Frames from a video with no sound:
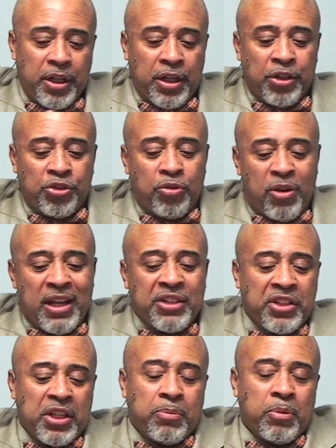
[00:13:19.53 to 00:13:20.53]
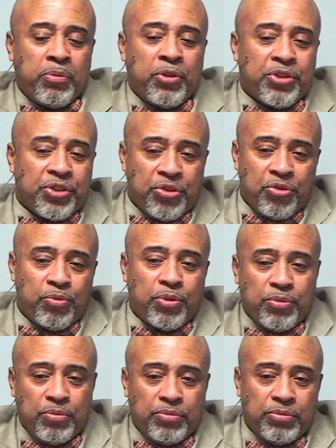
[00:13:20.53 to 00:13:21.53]
and tries to help a person
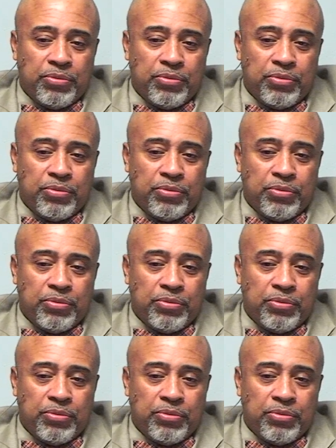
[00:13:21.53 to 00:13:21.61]
through.